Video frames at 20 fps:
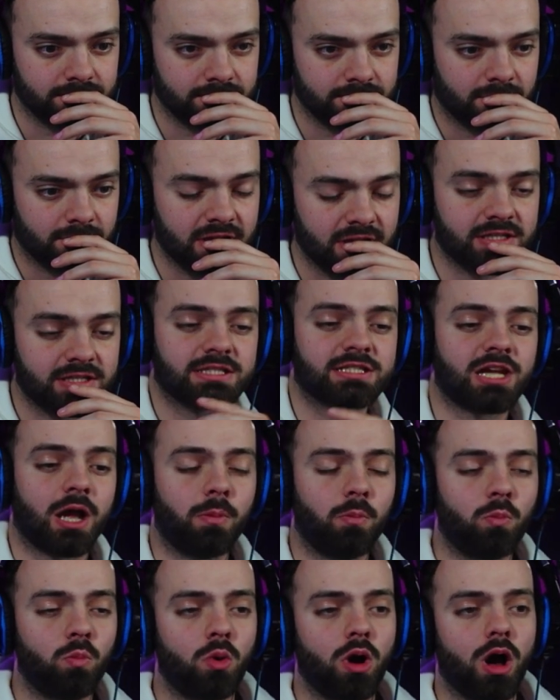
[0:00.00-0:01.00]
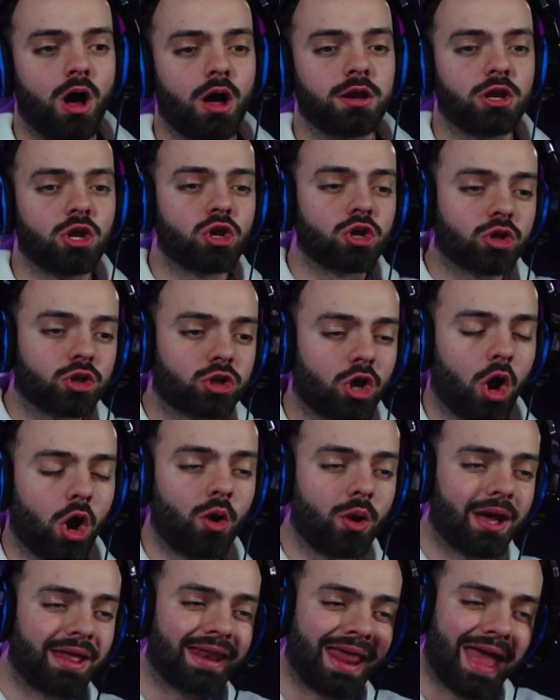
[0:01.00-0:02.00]
Someone go
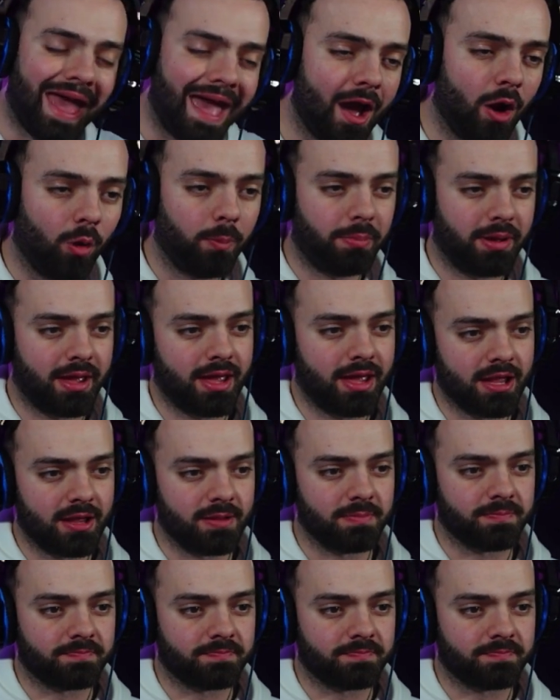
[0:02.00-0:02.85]
and help him.